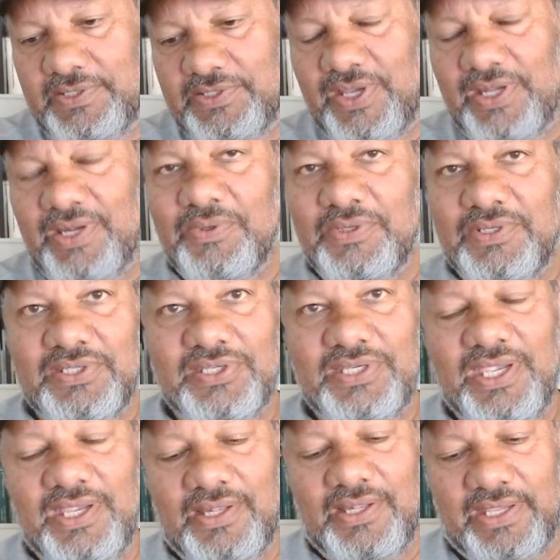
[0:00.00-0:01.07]
So I don't
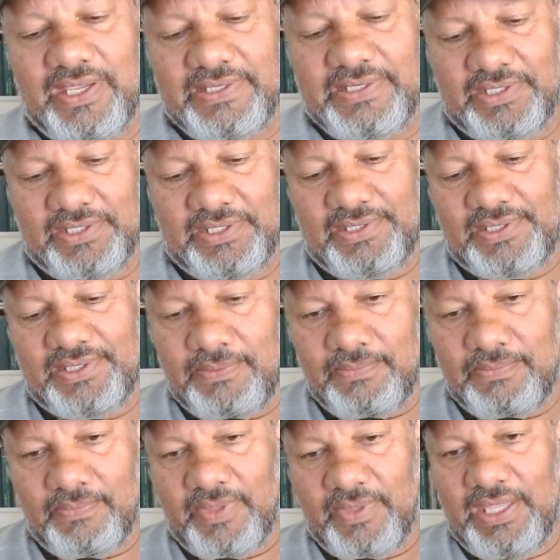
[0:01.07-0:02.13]
see it as the
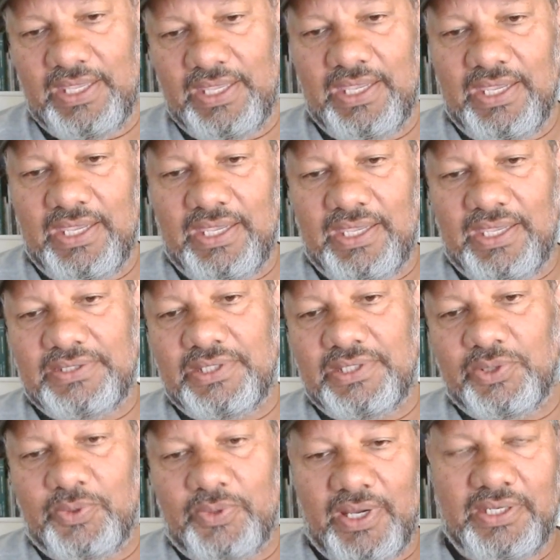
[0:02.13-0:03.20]
same as the
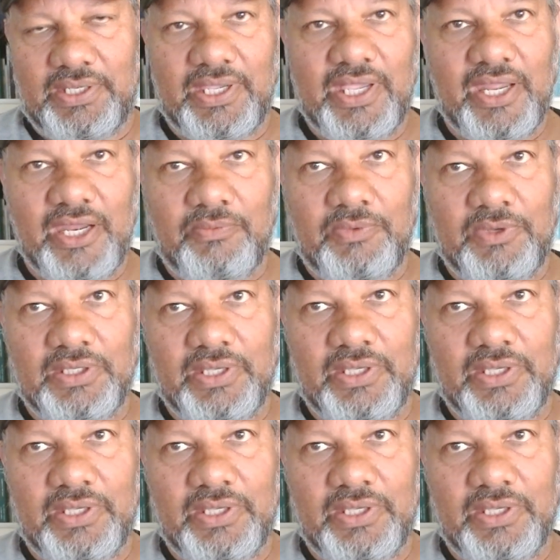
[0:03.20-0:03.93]
Quranic Arabic.